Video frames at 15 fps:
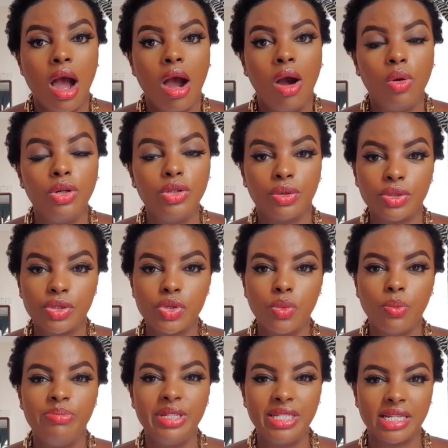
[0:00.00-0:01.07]
hold on to
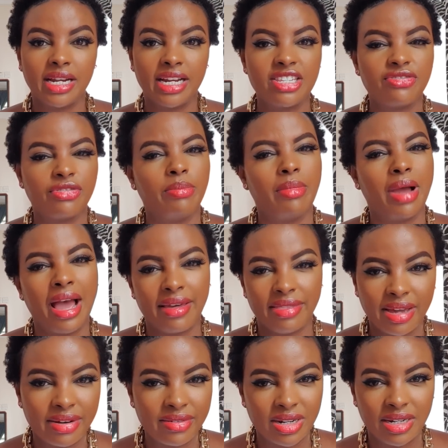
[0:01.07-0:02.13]
bitterness from
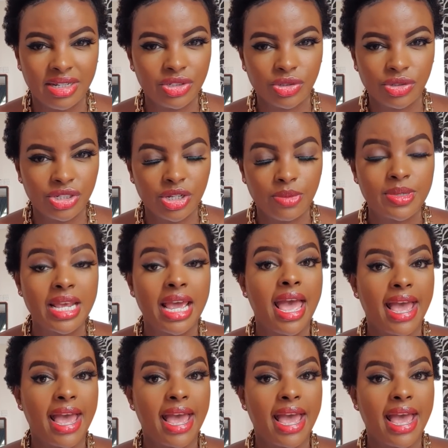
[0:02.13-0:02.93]
other relationships.